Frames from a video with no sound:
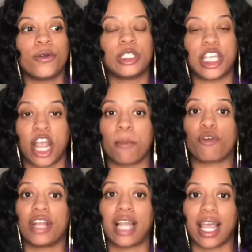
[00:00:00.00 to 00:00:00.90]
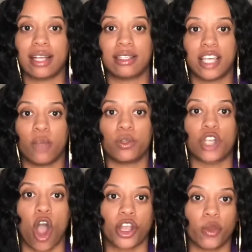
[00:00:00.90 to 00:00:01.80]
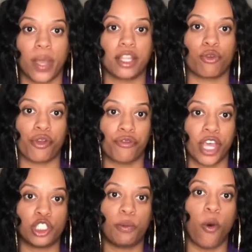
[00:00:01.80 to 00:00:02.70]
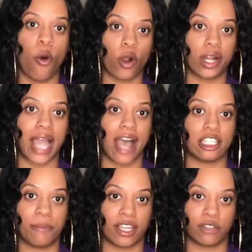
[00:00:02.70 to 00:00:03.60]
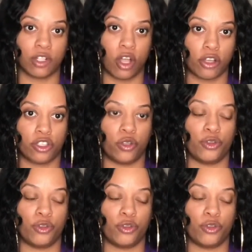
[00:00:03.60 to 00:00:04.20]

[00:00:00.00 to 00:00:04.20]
Teairra Mari, like I said, was arguing the revenge porn aspect of the lawsuit,